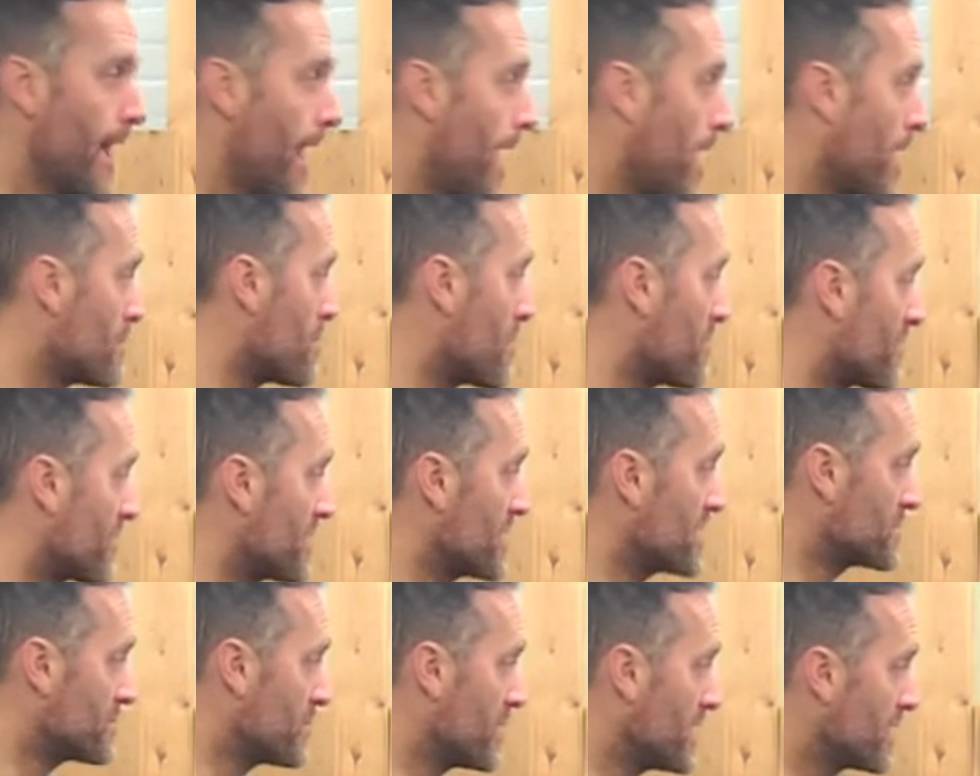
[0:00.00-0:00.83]

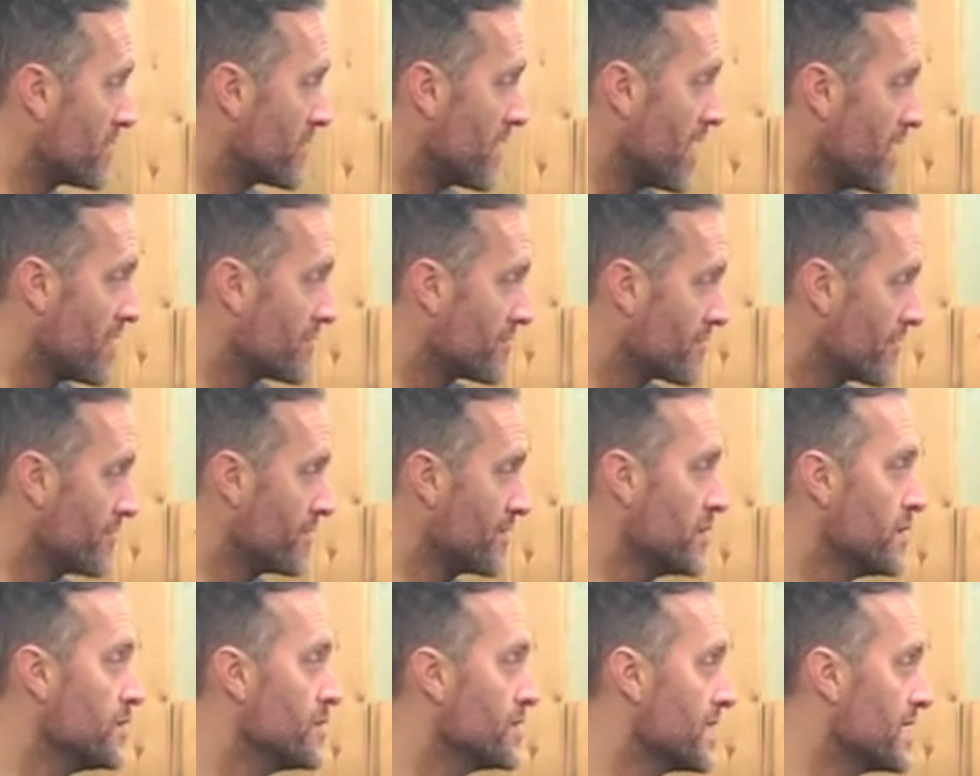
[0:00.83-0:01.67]
Hyperfreak's been around for a
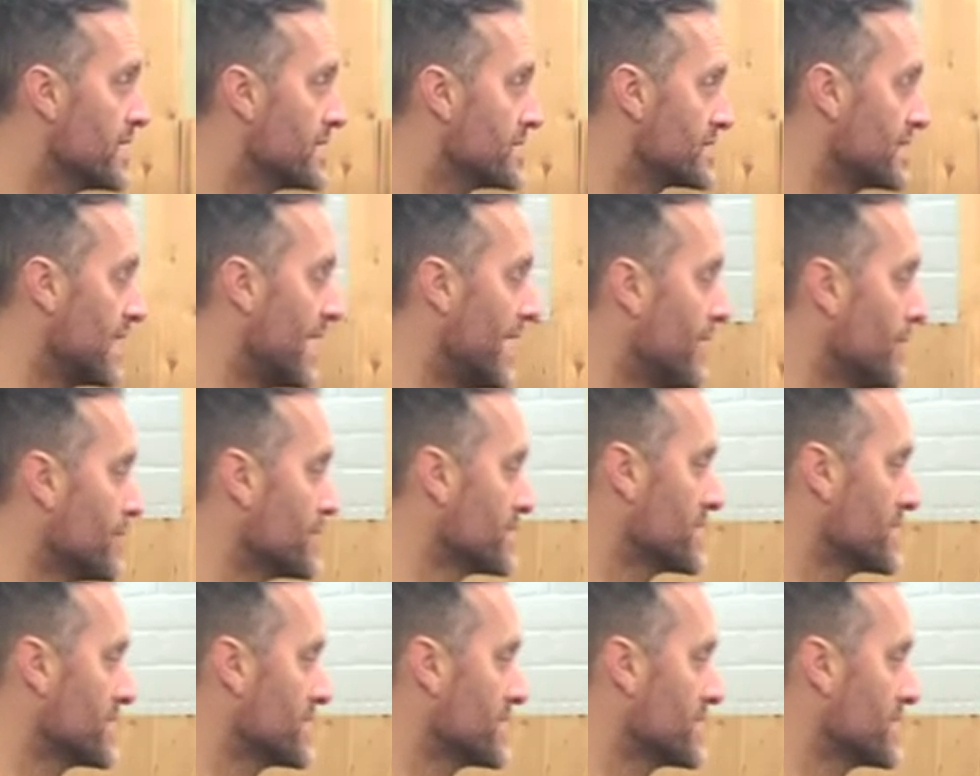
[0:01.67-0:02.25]
few years now.